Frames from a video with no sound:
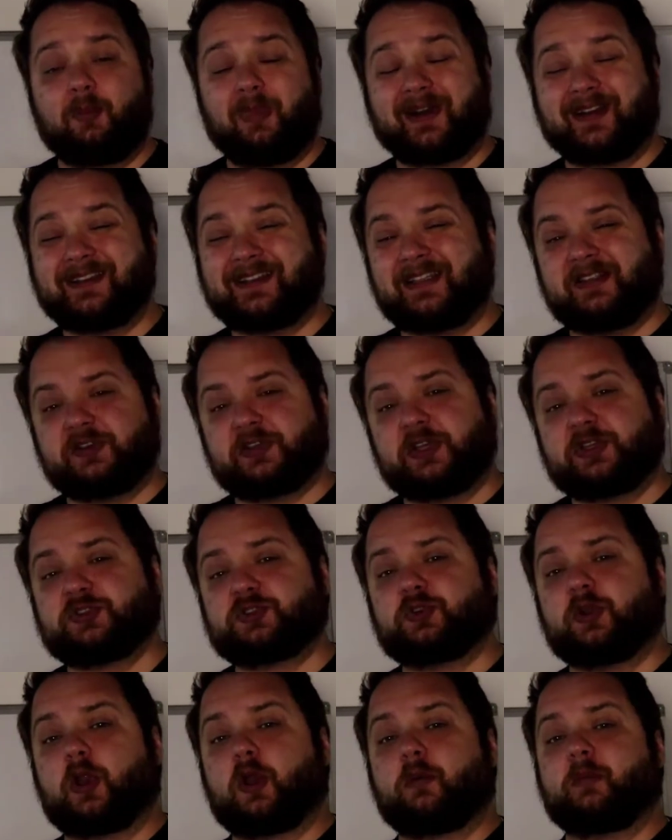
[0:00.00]
But in the
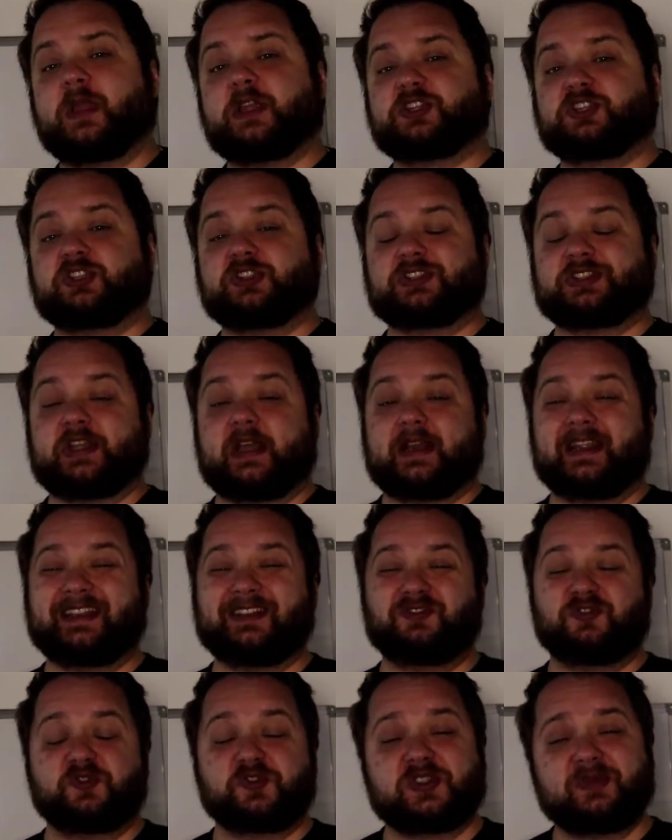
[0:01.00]
industrial automation
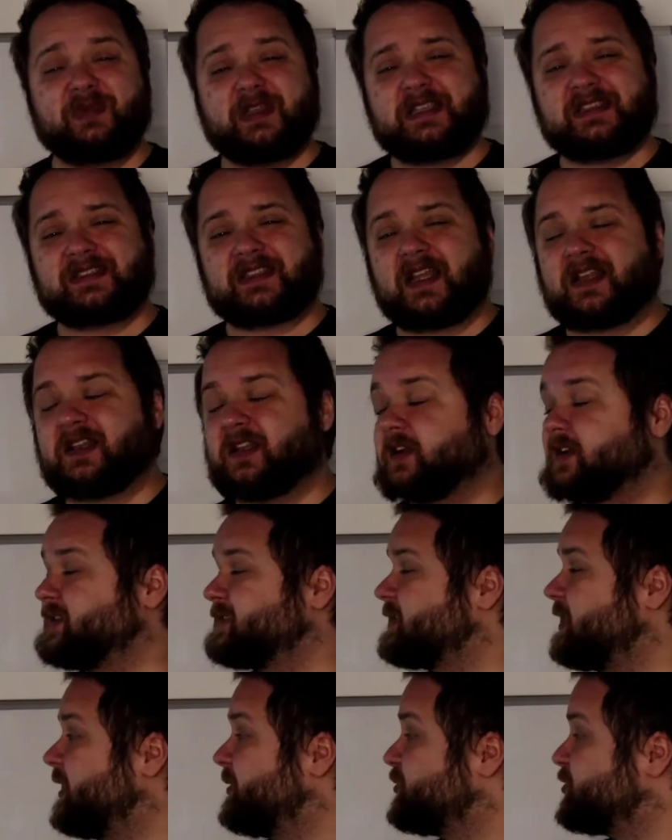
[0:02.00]
setting, to some extent that
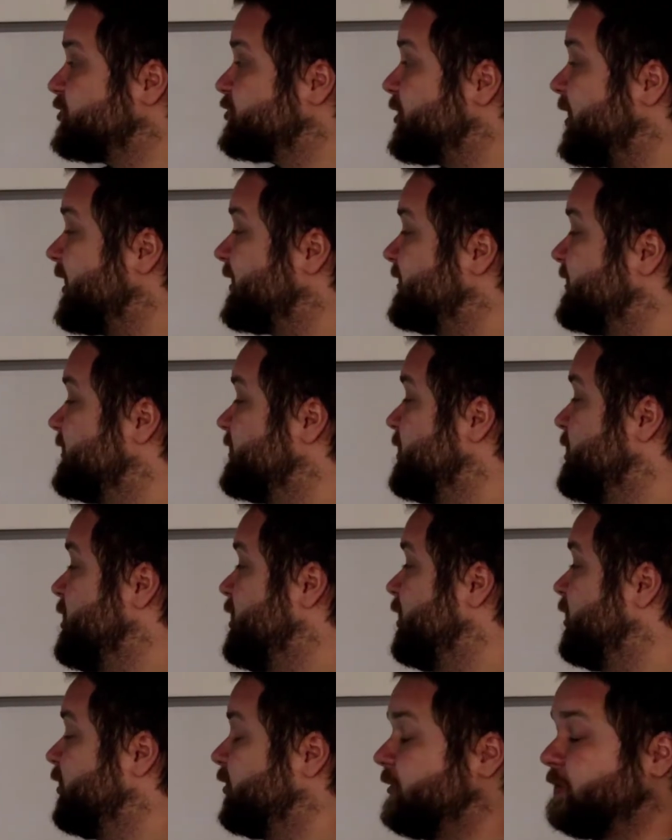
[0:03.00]
is abstracted
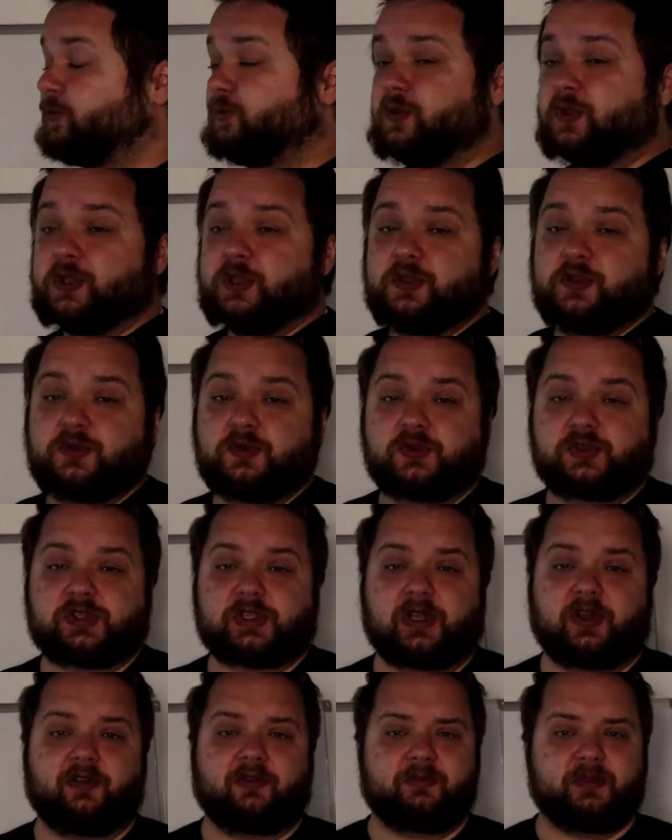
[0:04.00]
through the use
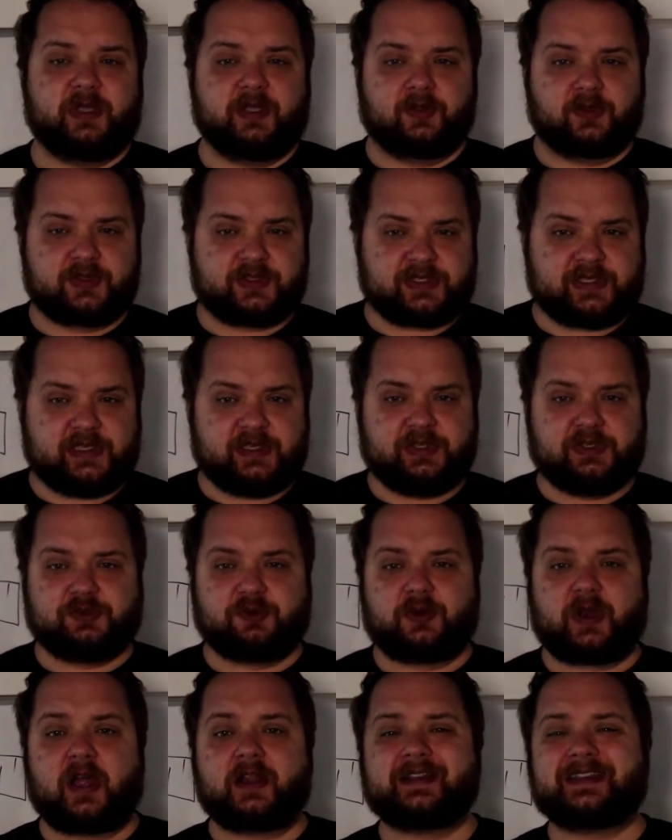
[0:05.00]
of PLCs,
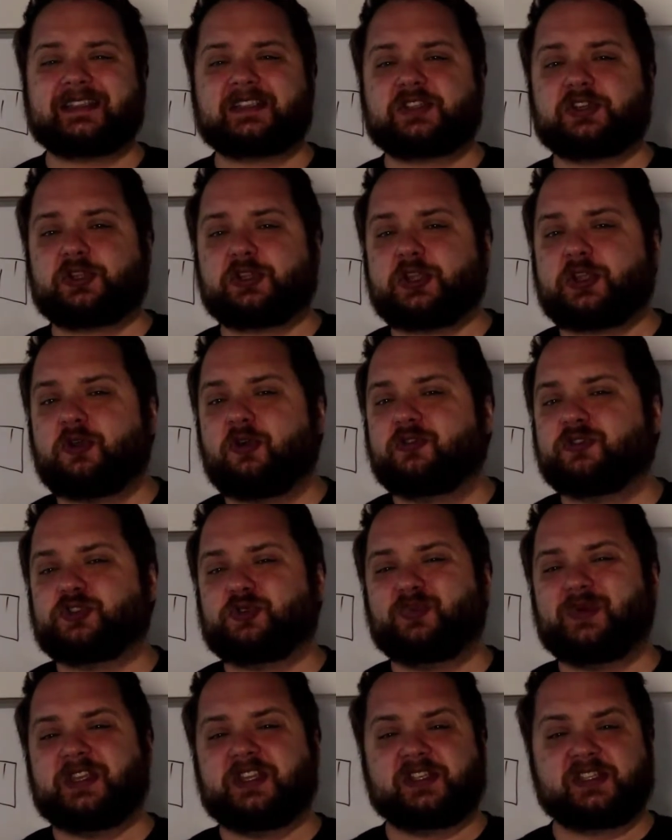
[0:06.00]
you're not necessarily going
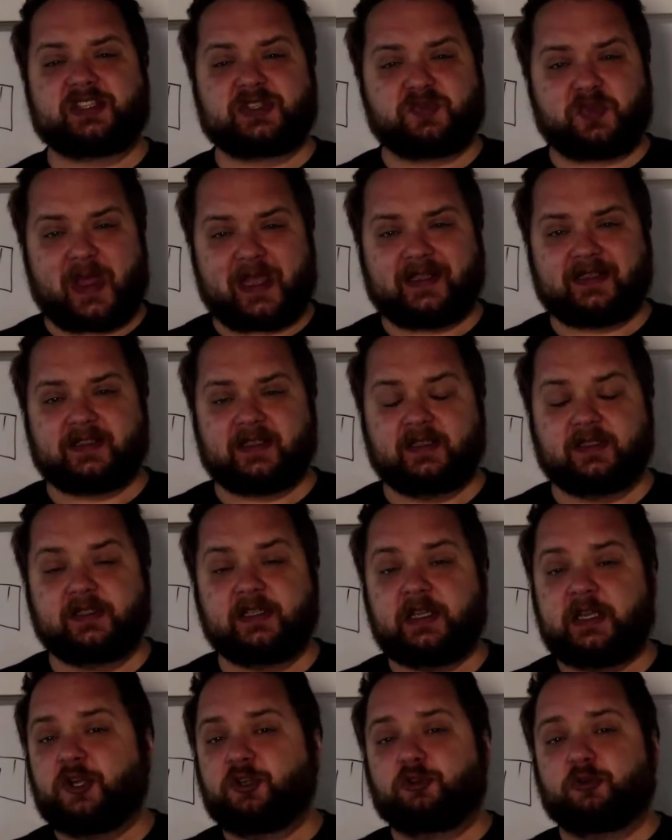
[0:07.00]
to be expected
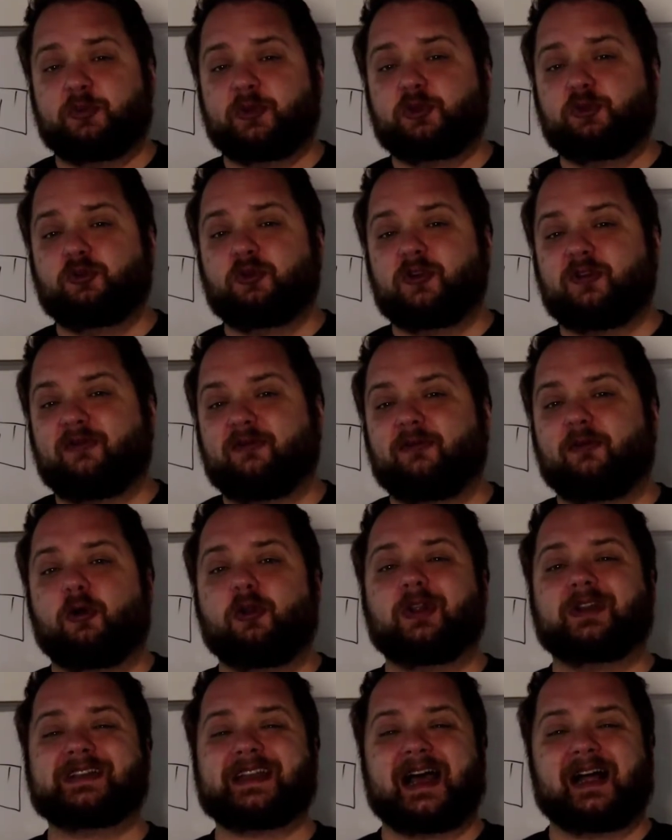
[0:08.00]
to be doing
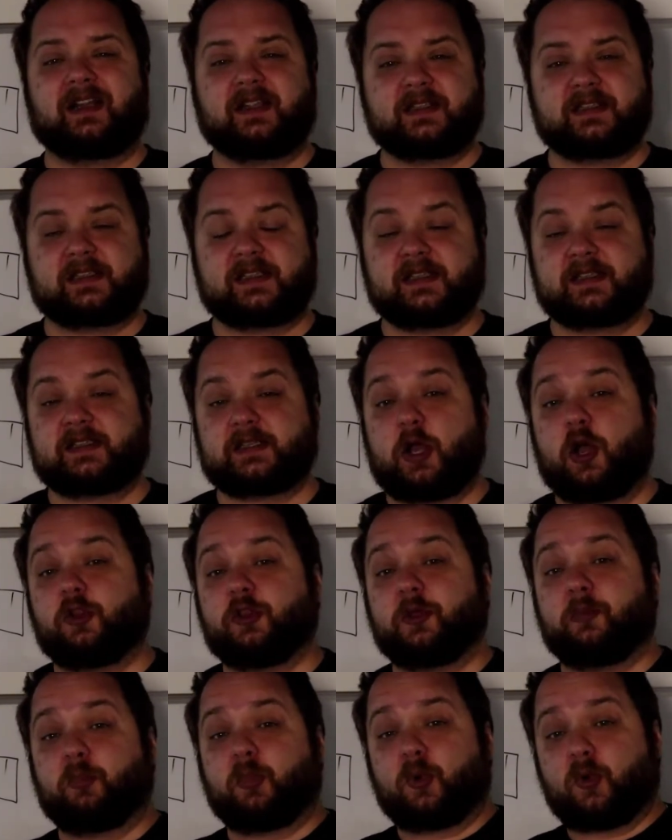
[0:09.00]
full analysis
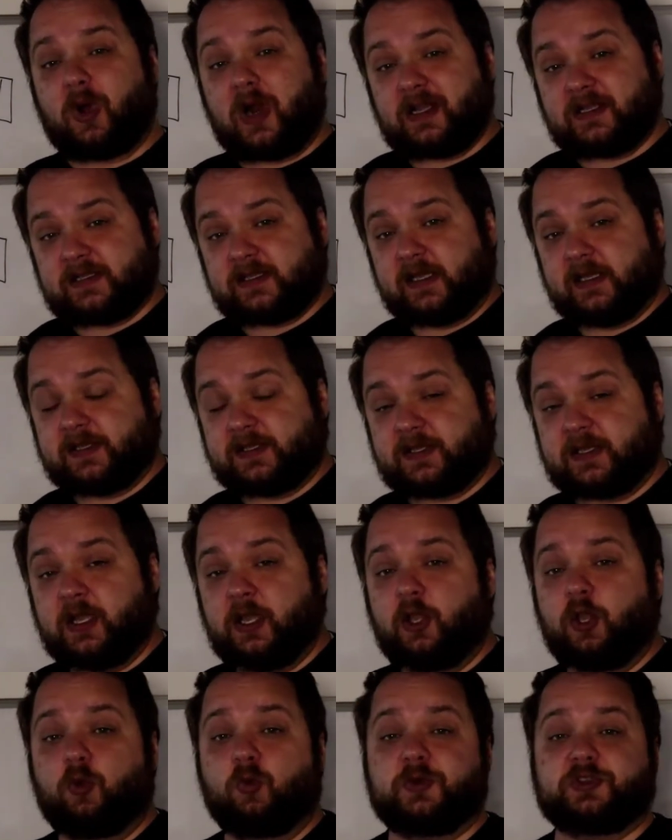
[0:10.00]
on the process,
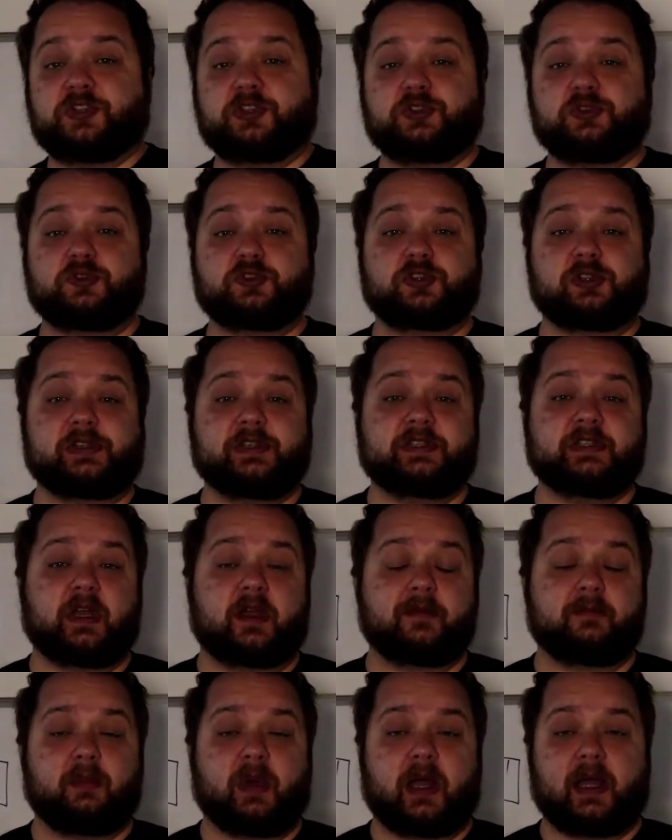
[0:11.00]
which is usually
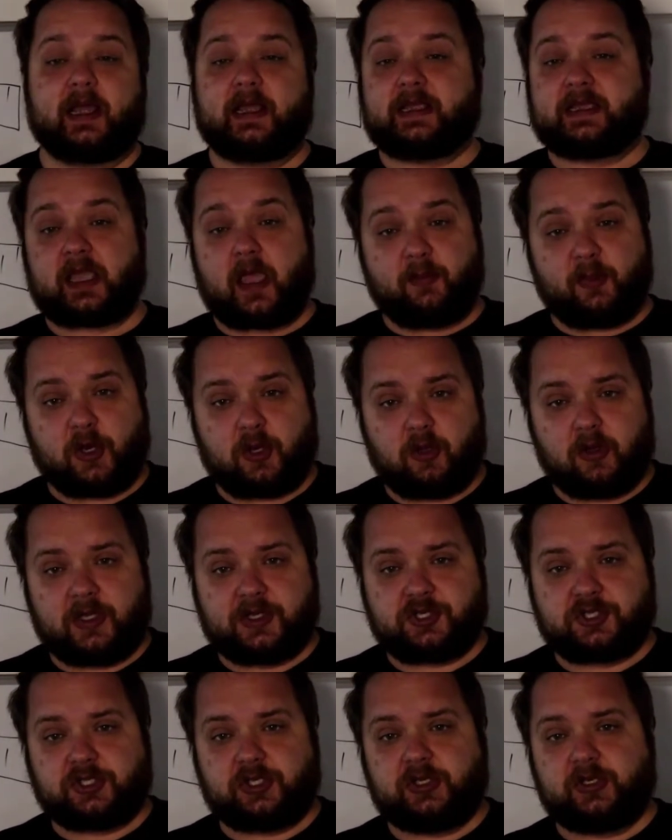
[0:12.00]
done by chemical
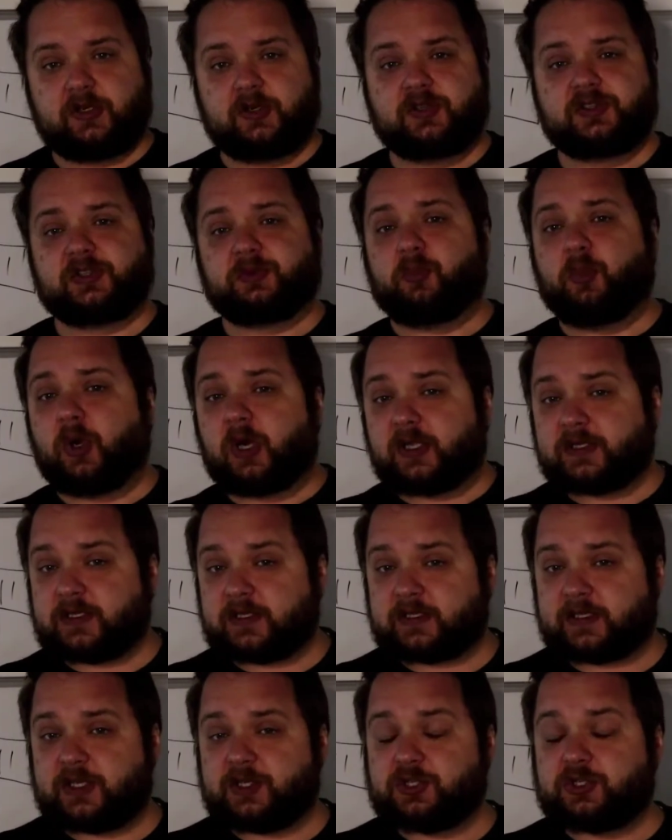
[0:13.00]
engineers and
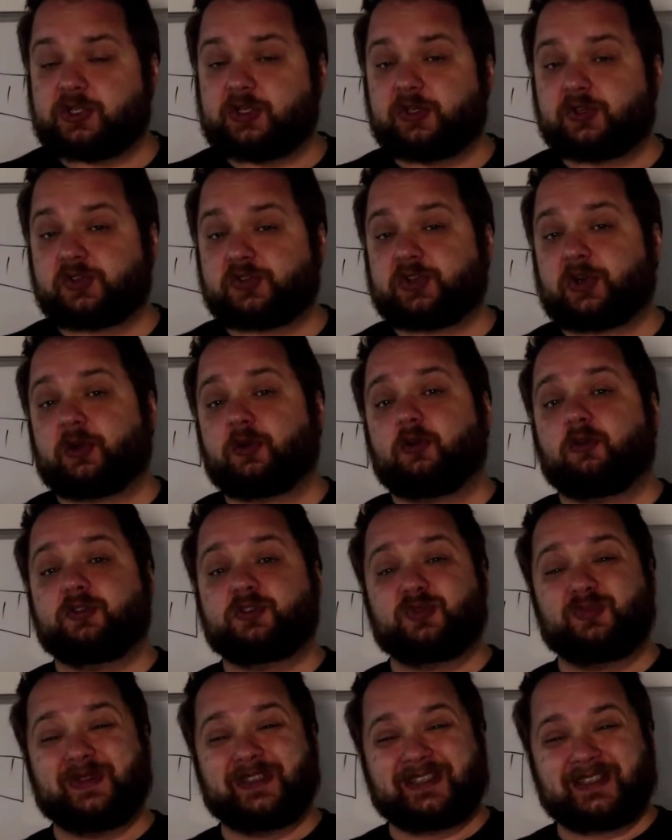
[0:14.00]
process engineers that are
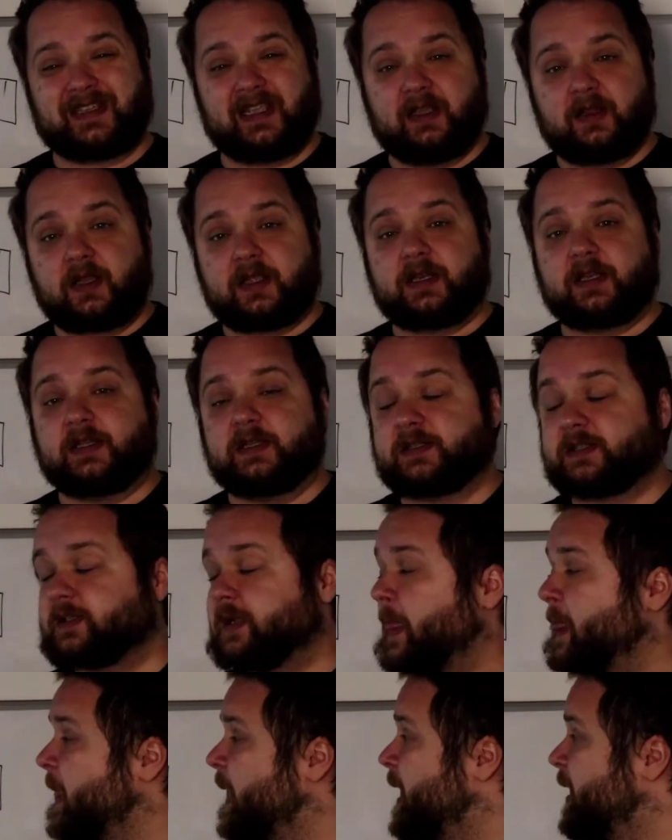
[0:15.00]
going to be scaling this.